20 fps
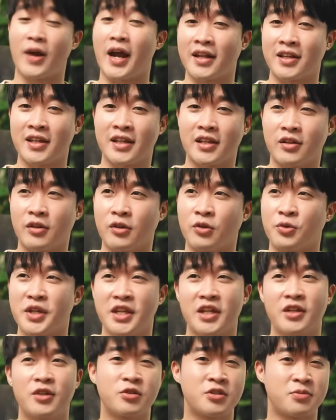Granted,
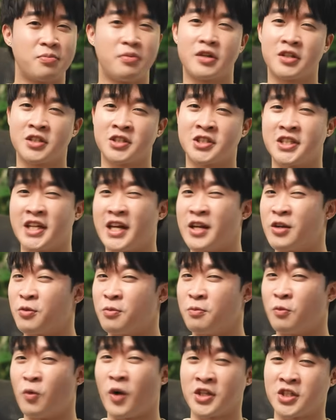reading those books
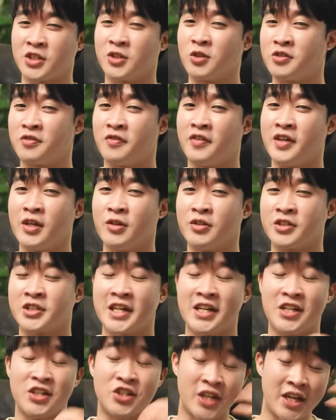and watching those videos
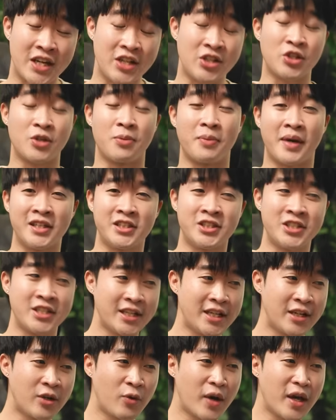can change your
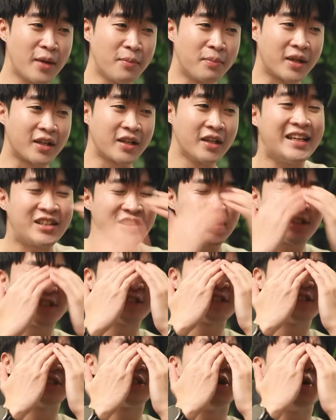mindset in a way, but it's
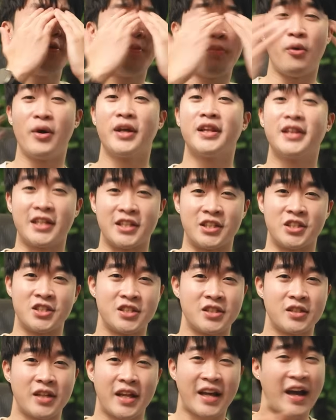so
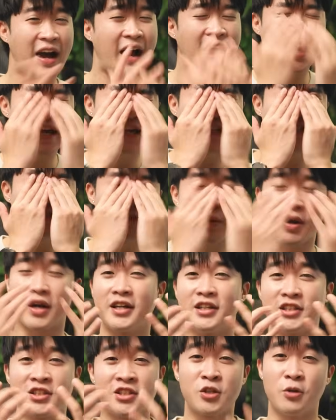pointless. Like, I
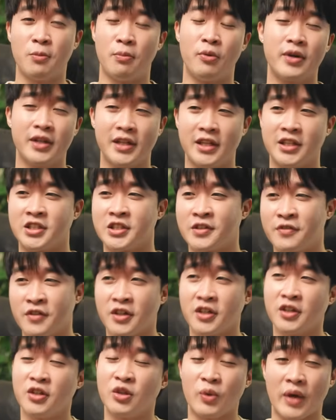swear, it's so pointless if
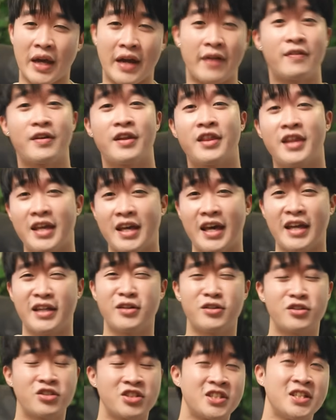you're gonna do everything
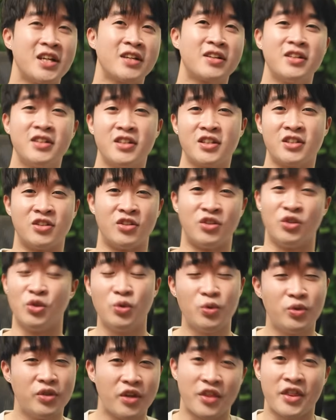and you're just not gonna
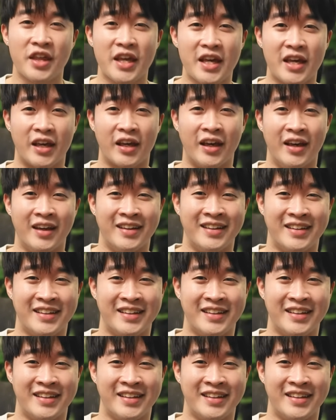do the thing.